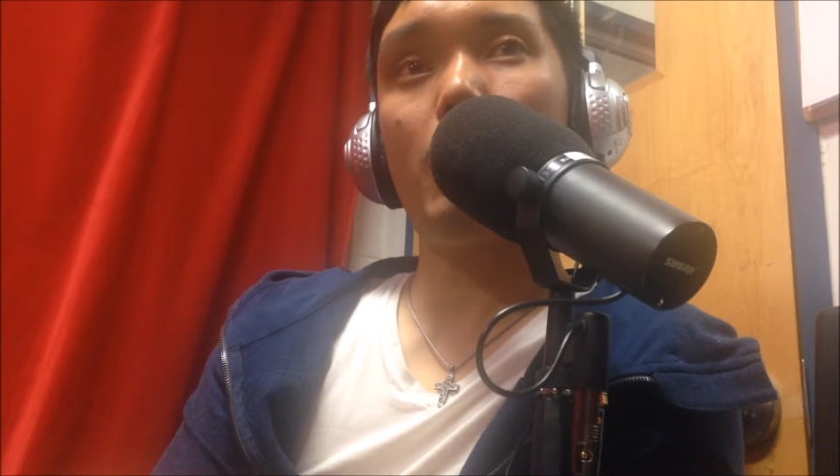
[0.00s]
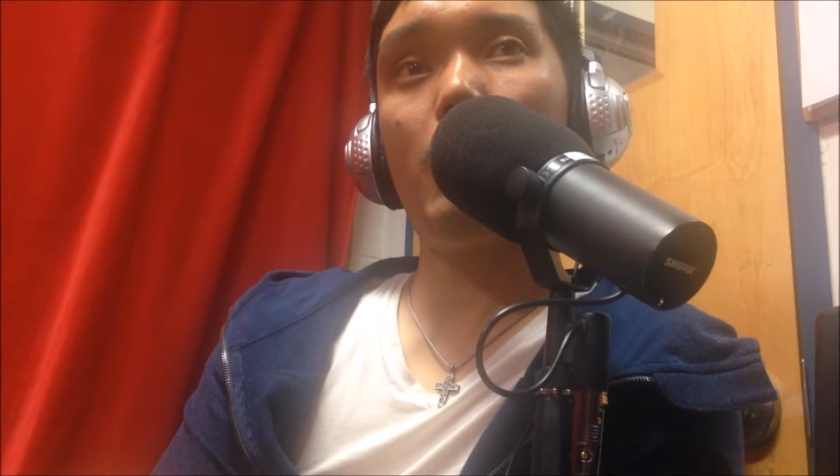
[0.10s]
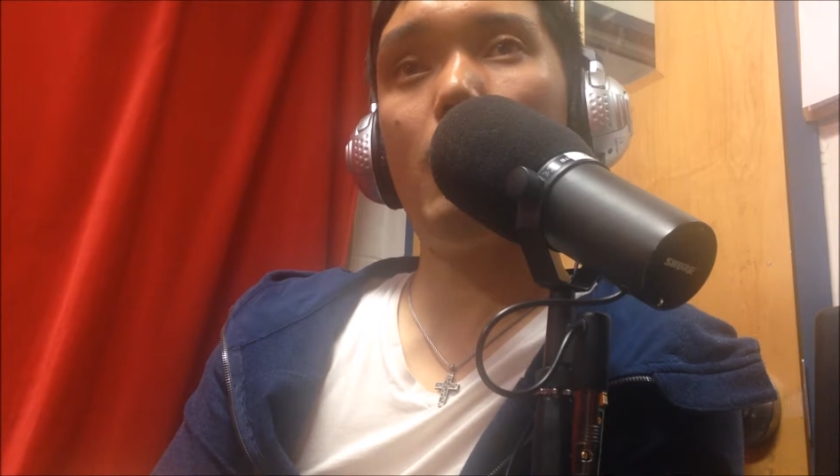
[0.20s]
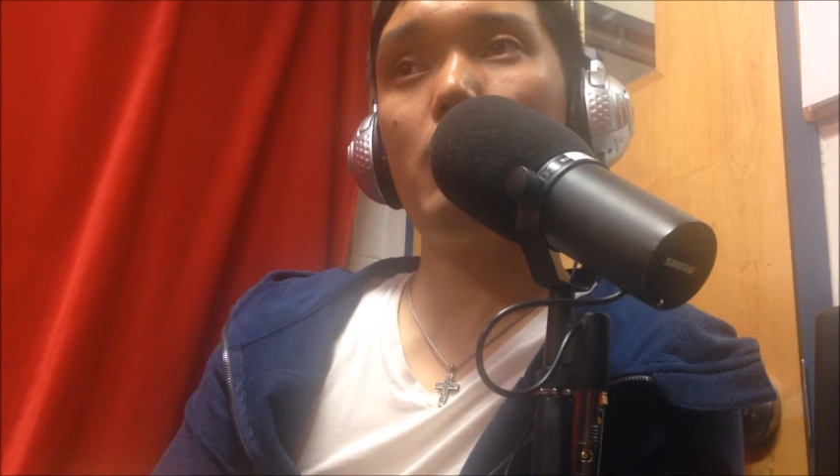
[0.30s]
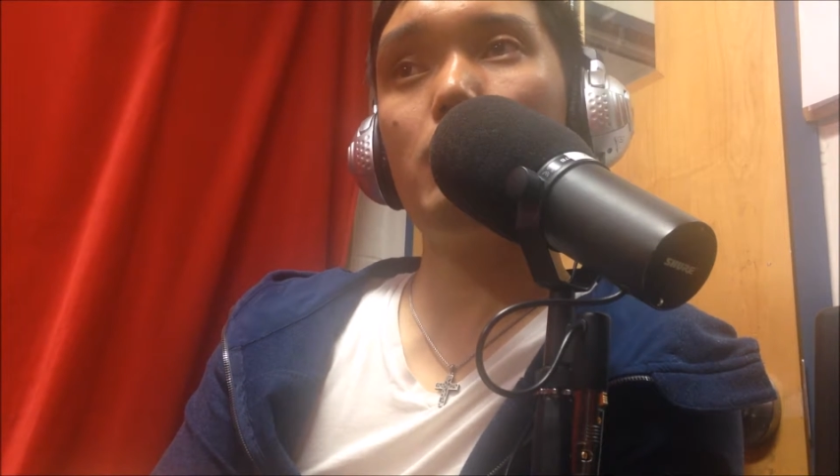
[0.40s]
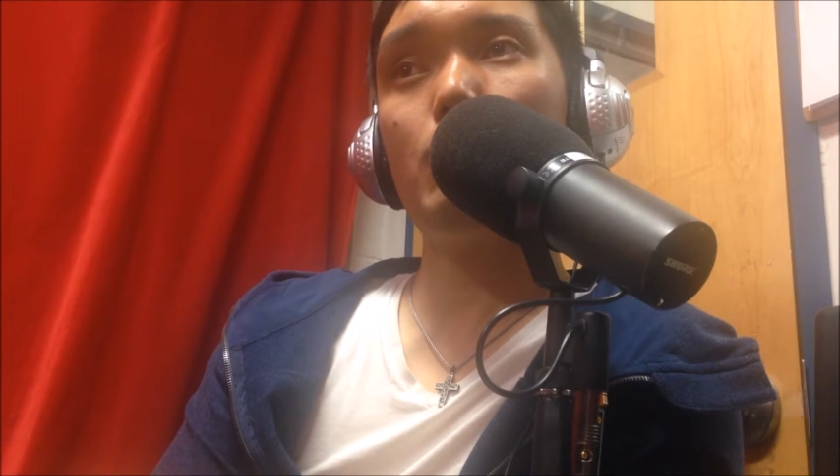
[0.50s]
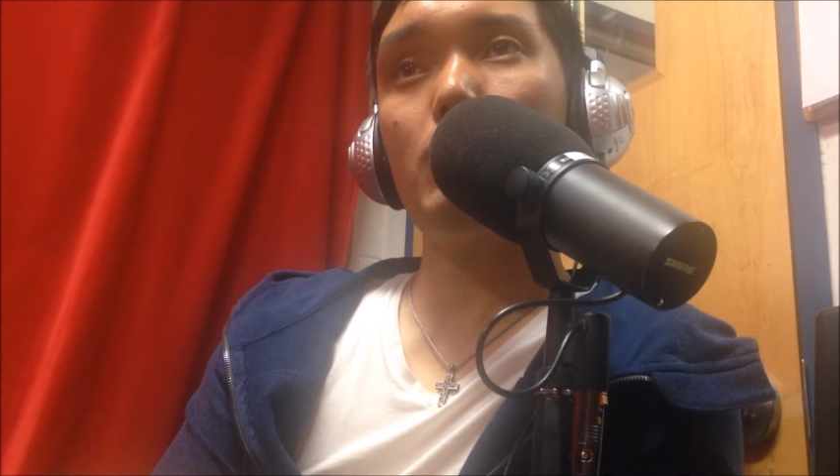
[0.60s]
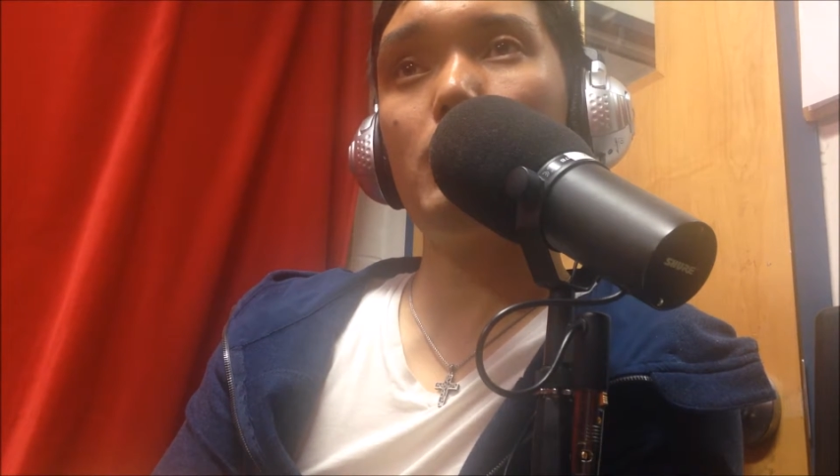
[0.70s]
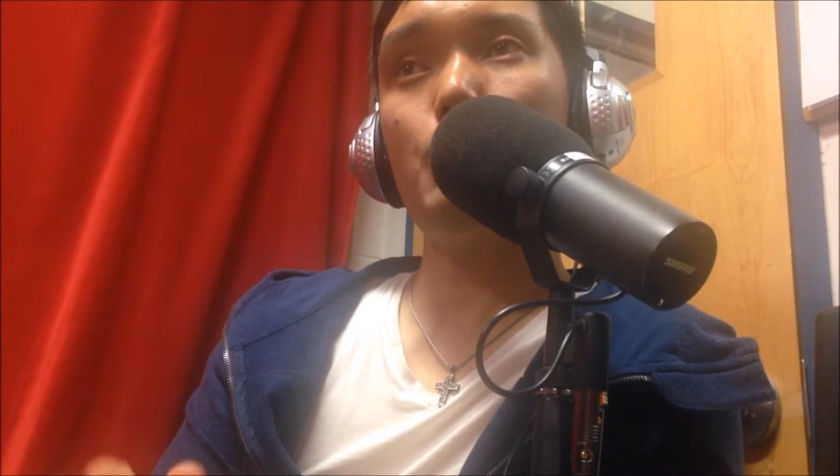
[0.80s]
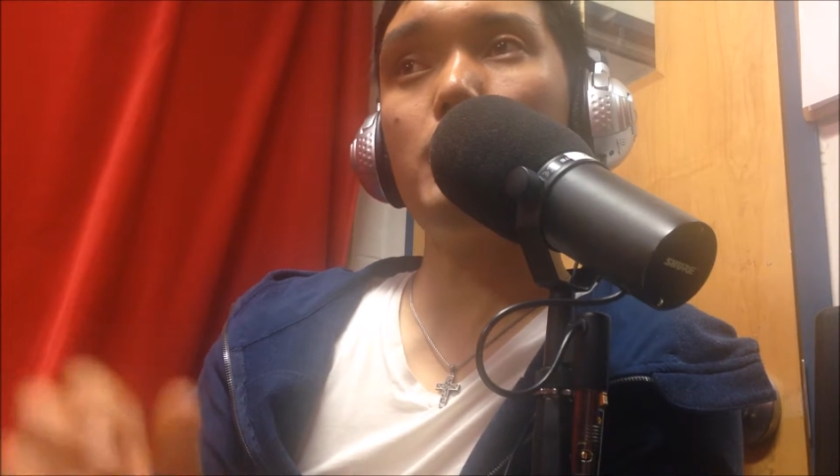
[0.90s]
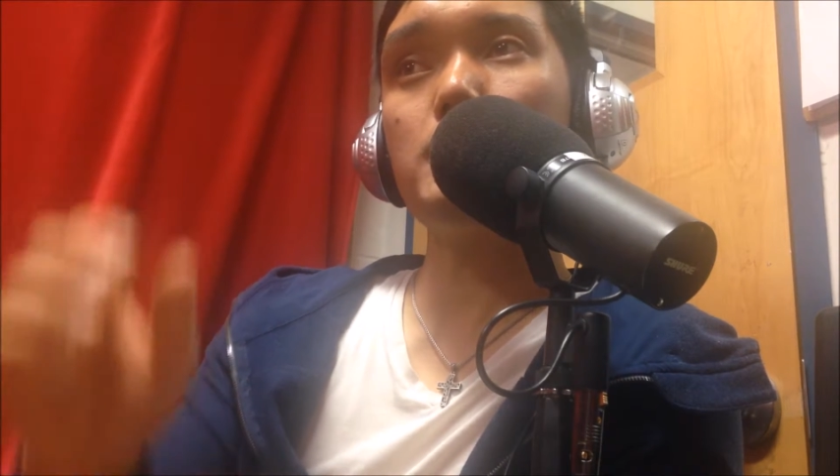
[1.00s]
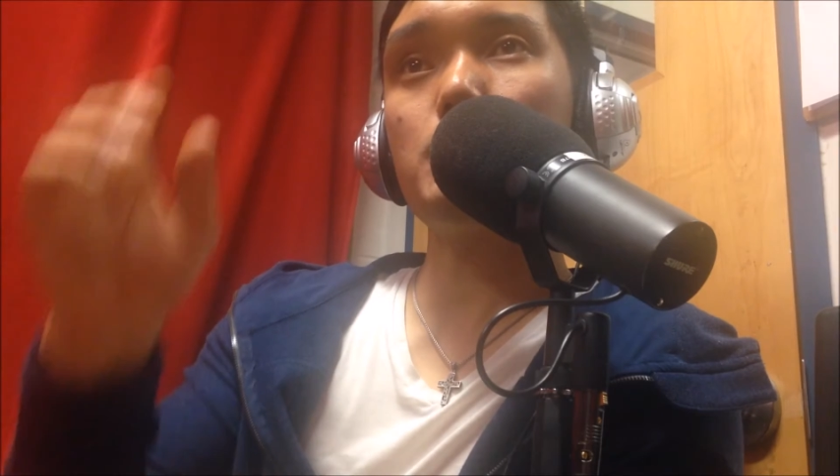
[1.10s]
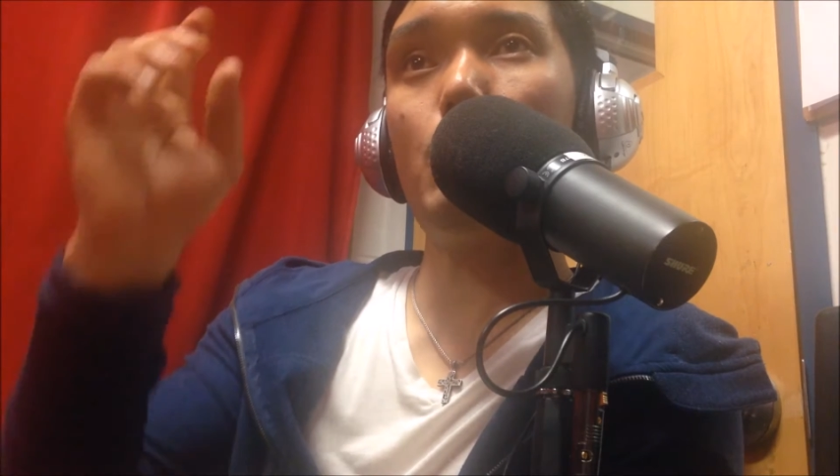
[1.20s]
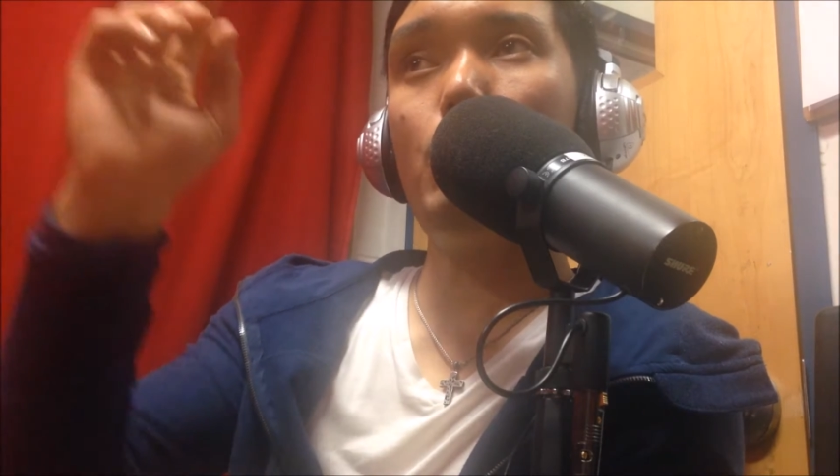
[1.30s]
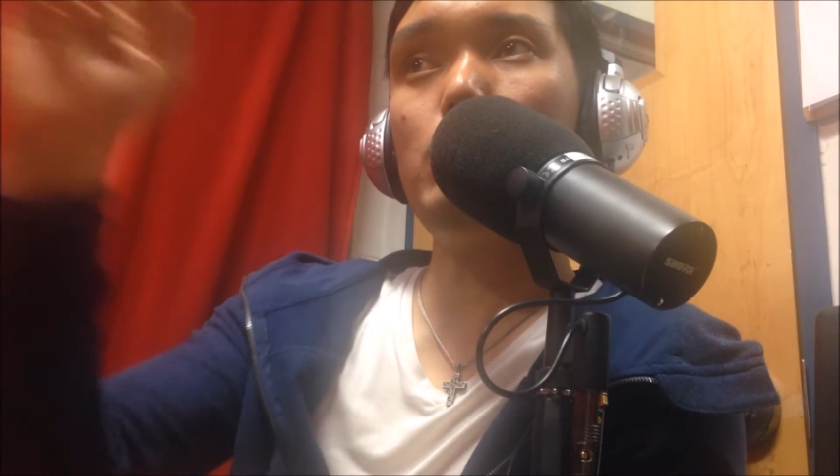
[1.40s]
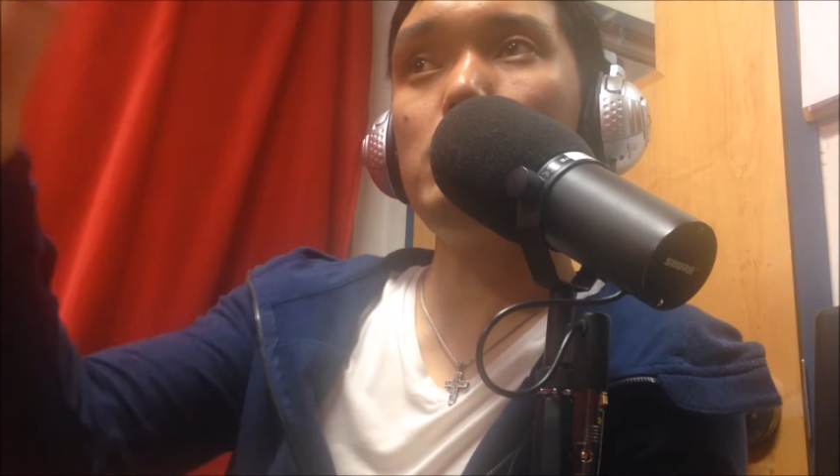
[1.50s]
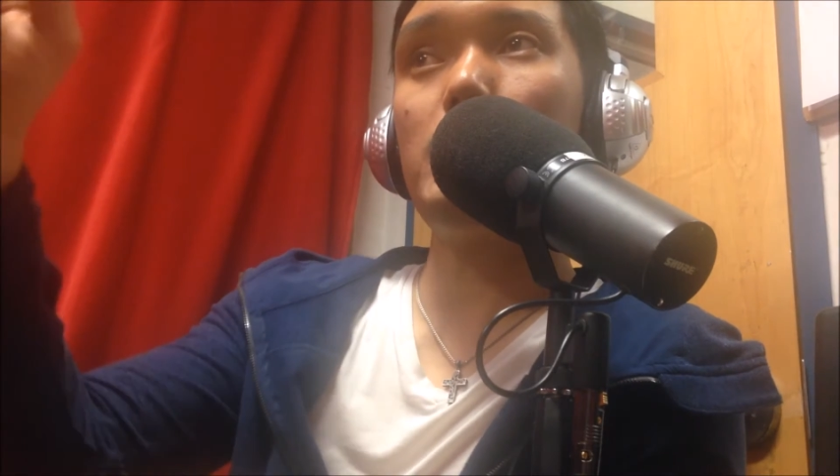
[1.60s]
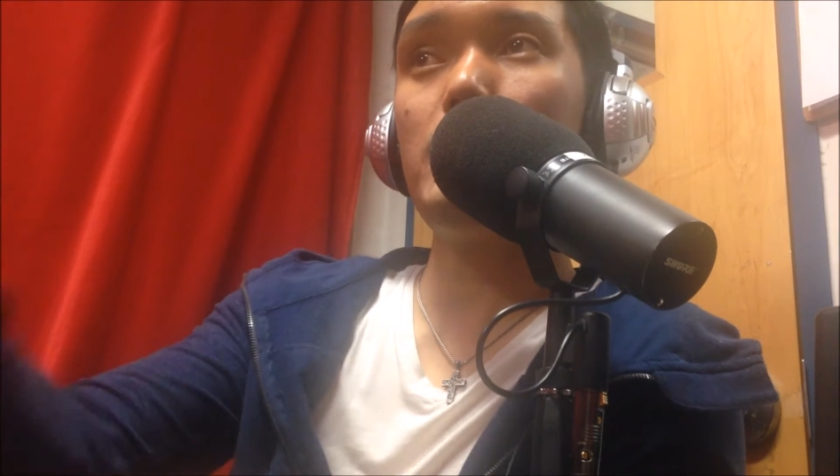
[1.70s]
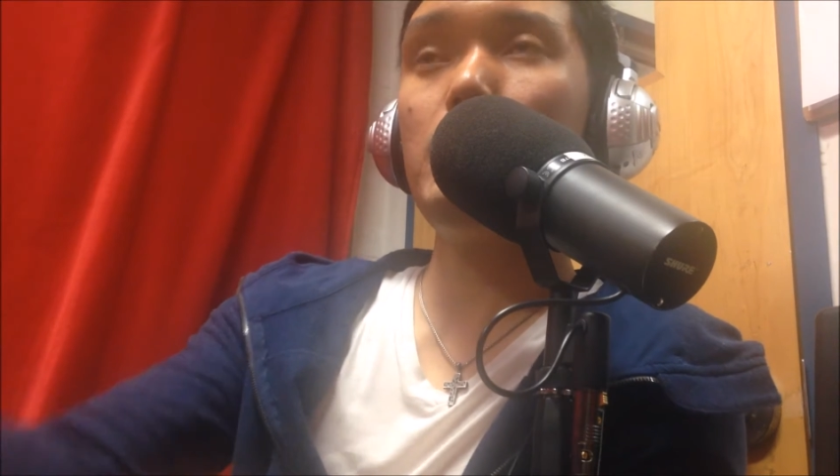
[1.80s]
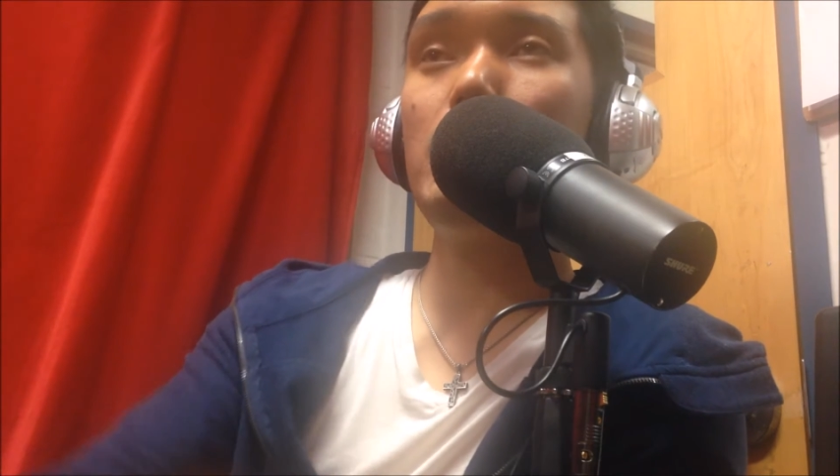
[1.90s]
and he was
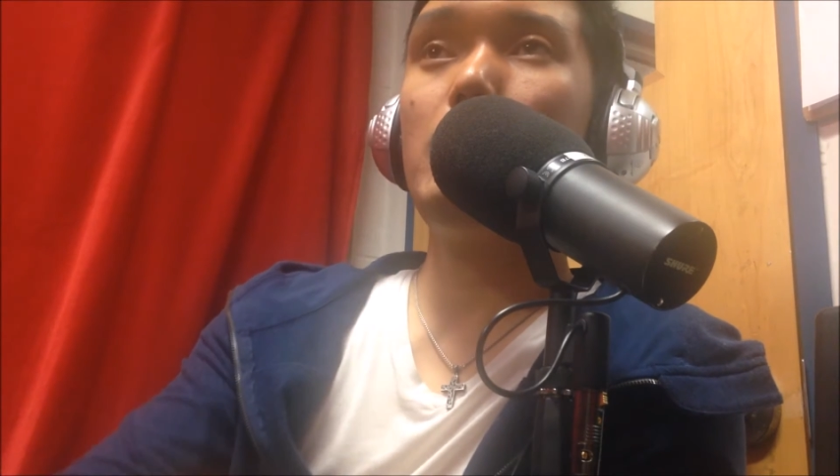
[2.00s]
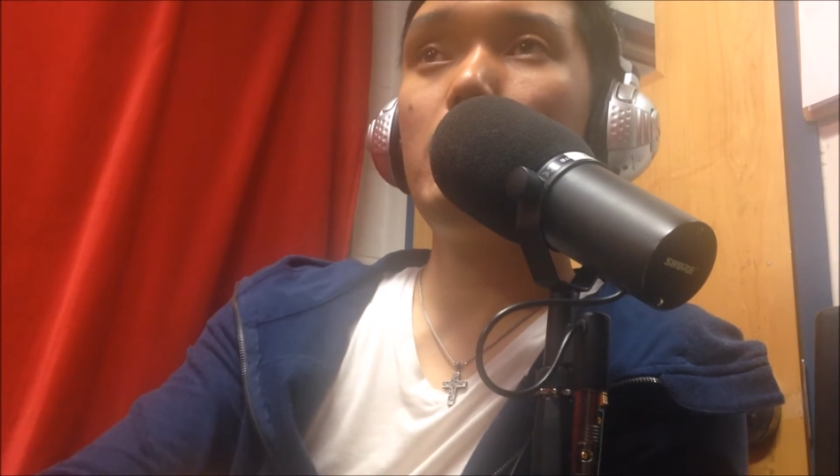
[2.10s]
only